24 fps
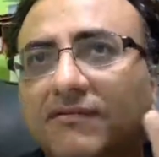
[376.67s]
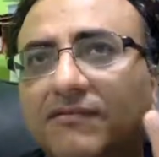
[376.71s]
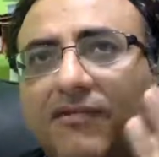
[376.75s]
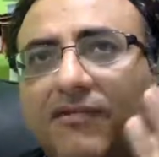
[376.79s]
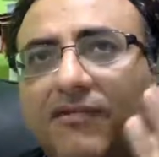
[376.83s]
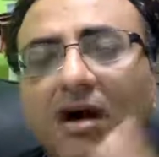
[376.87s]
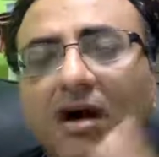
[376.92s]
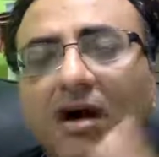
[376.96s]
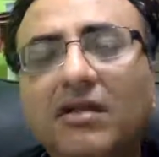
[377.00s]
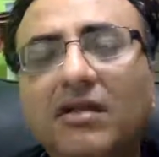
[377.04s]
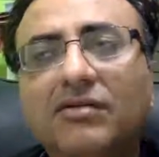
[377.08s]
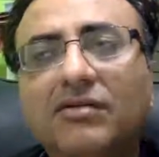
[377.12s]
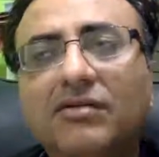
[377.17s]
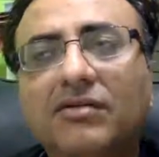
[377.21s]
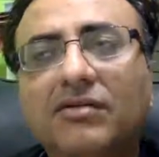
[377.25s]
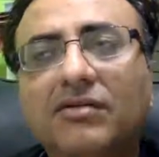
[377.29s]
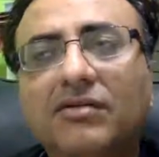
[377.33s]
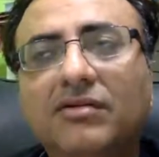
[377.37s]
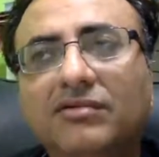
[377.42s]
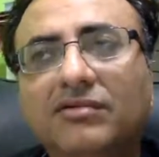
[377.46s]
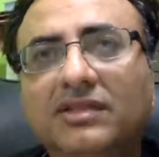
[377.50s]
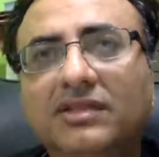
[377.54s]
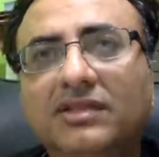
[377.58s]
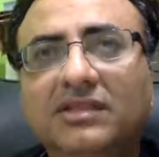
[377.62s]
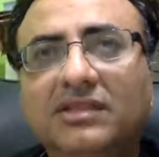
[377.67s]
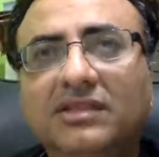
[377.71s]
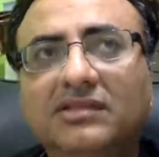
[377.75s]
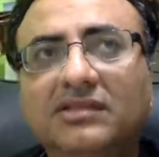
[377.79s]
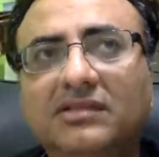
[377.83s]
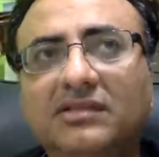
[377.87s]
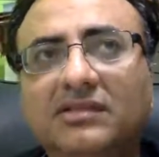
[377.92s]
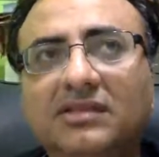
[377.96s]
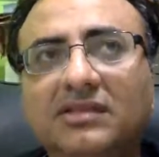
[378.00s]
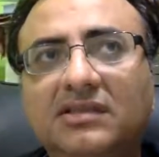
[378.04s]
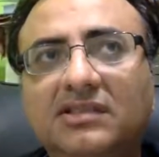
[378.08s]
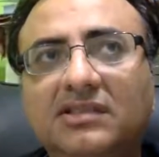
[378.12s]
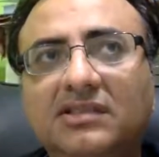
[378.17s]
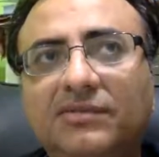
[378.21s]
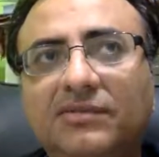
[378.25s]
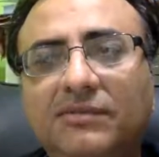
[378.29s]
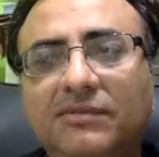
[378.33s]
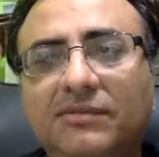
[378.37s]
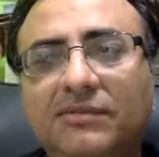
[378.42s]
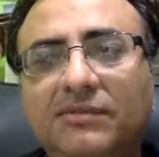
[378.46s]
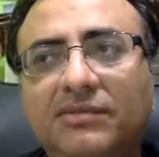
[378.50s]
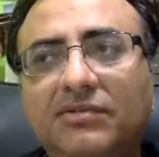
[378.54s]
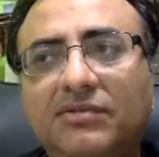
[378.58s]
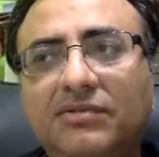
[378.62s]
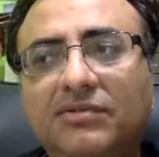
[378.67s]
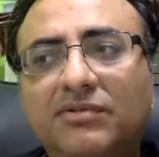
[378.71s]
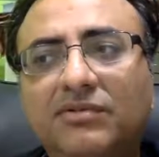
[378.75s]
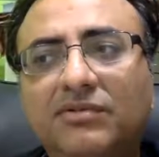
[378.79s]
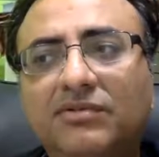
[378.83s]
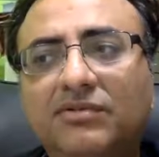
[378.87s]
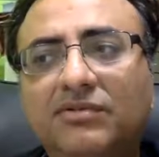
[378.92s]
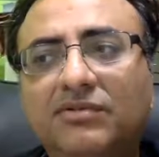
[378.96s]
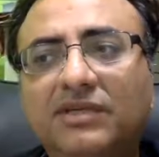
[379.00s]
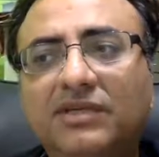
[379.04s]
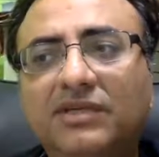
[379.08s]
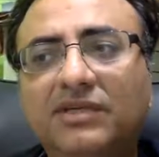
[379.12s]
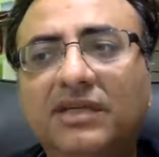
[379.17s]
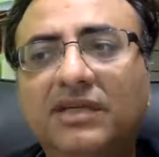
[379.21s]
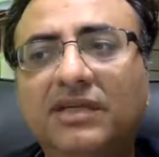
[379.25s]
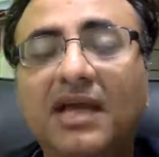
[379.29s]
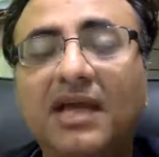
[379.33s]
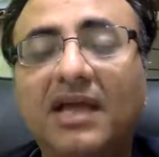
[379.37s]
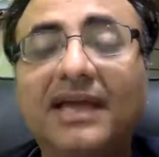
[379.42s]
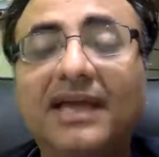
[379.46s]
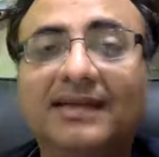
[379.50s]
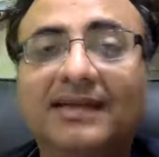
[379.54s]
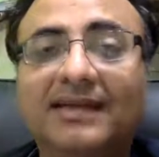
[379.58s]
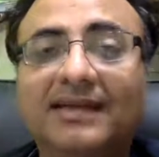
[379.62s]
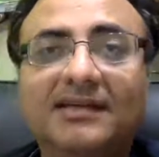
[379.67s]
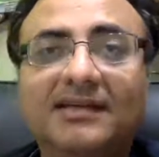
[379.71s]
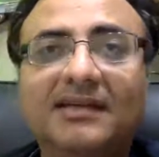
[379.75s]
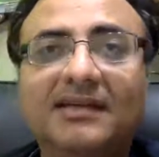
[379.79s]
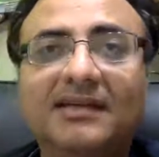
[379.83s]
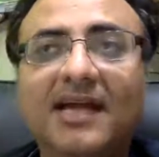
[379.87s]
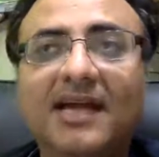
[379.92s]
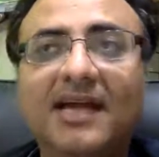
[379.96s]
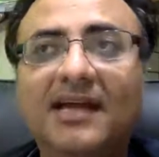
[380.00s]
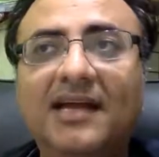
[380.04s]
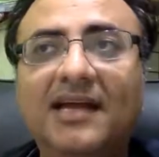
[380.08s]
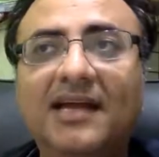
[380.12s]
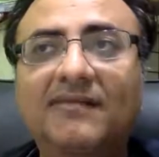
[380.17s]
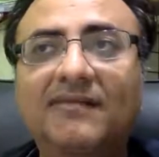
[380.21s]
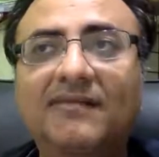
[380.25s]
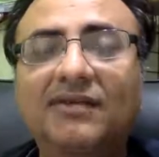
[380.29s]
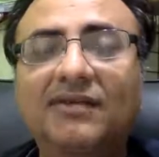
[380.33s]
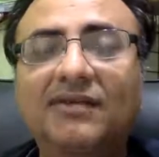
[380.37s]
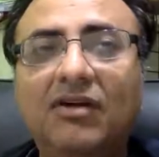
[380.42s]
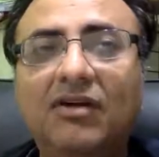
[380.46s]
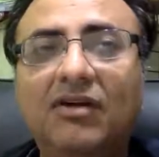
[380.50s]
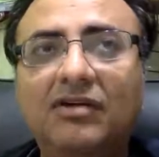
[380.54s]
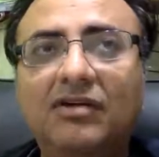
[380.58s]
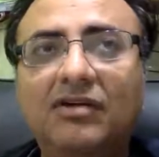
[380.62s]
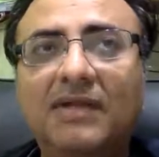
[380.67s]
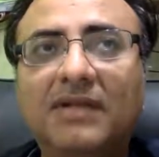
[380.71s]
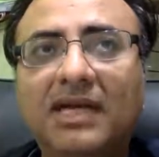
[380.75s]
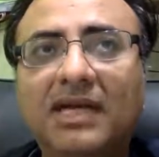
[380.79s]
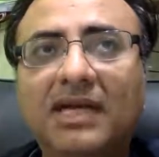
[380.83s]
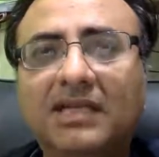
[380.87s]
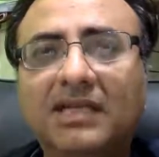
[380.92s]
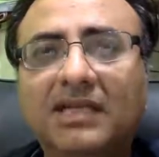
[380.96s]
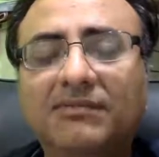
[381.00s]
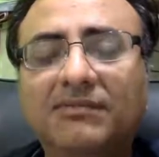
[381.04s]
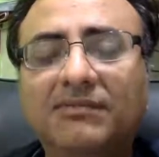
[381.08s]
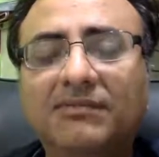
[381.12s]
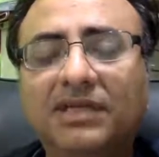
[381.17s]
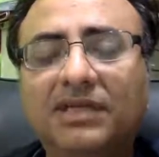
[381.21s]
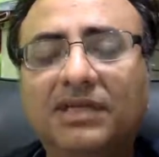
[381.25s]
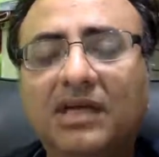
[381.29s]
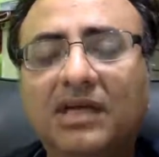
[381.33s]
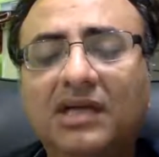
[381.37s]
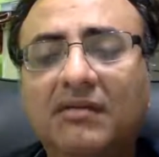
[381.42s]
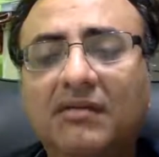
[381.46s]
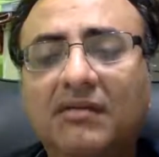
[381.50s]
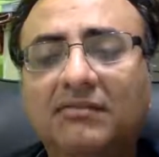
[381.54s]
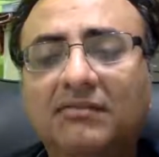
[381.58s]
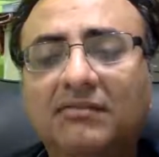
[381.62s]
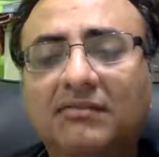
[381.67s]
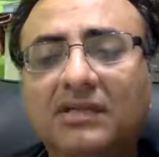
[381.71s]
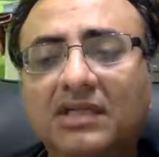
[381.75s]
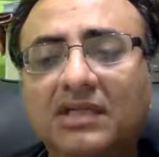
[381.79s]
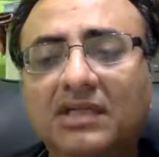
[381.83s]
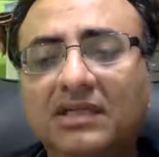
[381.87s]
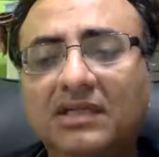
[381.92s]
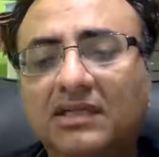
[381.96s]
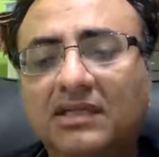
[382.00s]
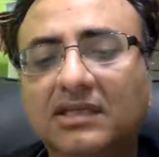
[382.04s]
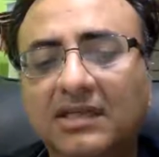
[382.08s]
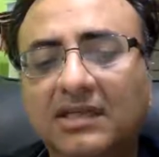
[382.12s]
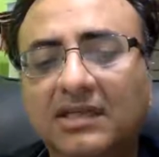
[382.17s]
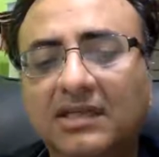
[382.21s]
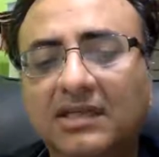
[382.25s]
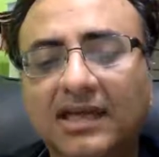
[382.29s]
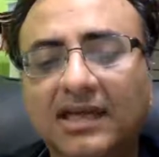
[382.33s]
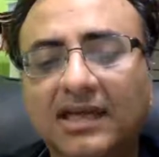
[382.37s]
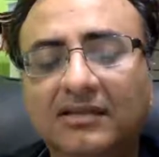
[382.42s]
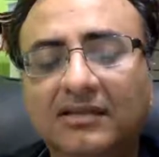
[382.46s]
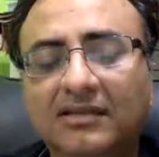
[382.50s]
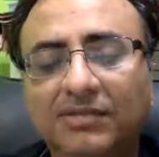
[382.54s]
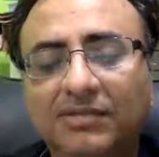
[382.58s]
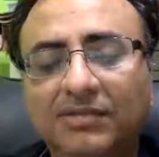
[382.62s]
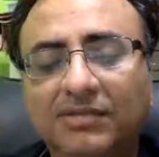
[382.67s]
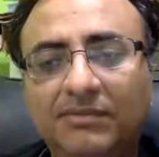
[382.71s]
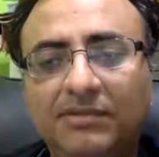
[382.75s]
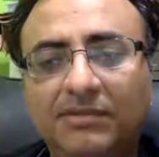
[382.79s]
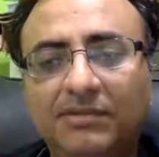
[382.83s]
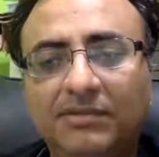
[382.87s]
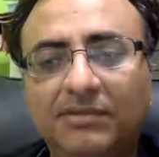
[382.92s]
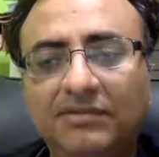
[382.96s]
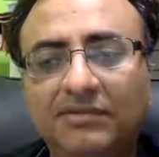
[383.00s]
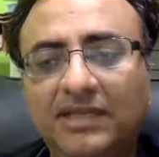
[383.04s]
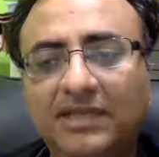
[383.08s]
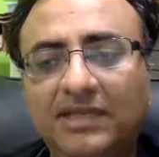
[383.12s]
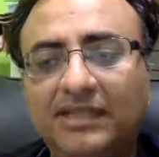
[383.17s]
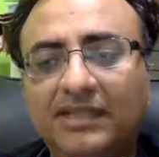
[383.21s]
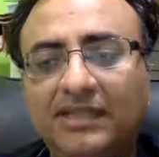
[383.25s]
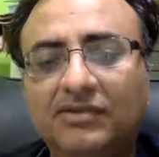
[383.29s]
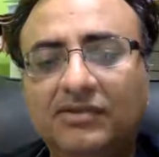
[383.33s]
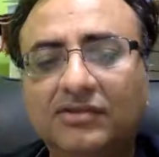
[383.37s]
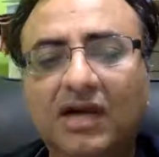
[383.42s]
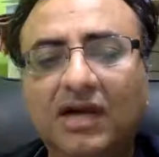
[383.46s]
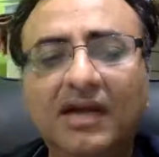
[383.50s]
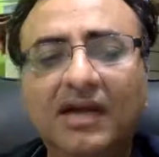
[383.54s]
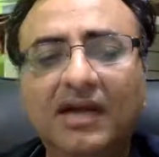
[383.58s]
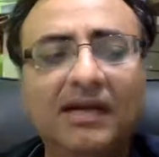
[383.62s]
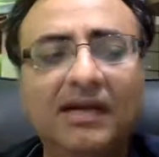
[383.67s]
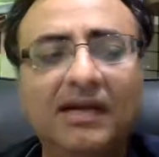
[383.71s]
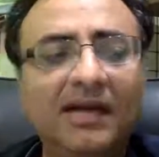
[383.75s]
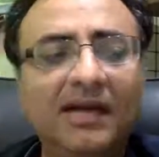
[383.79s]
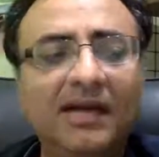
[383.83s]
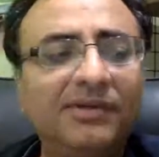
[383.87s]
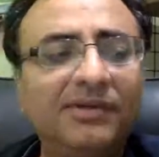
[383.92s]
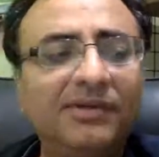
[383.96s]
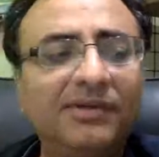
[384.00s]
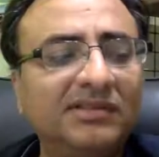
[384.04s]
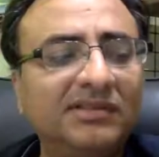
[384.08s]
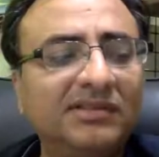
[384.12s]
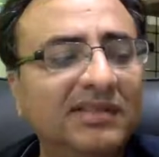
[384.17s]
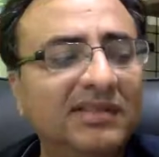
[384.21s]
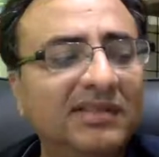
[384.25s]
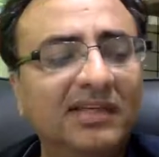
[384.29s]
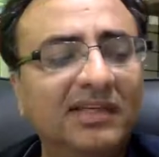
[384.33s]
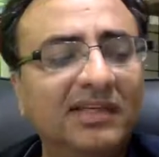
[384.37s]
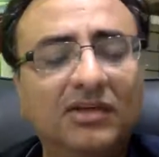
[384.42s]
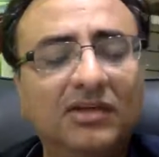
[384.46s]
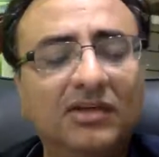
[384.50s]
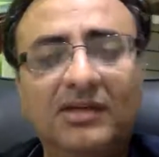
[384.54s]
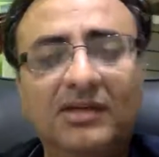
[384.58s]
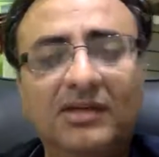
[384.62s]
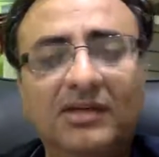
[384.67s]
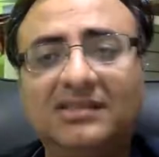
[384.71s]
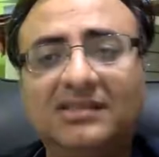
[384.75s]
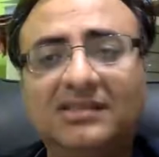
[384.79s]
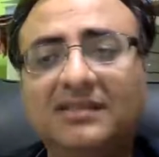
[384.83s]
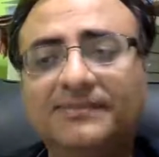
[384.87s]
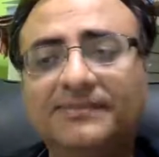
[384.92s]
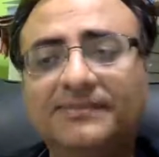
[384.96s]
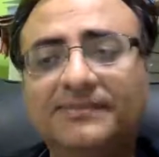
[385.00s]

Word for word: follow these these people who they like, and we automatically become like the people we like. So I, I personally request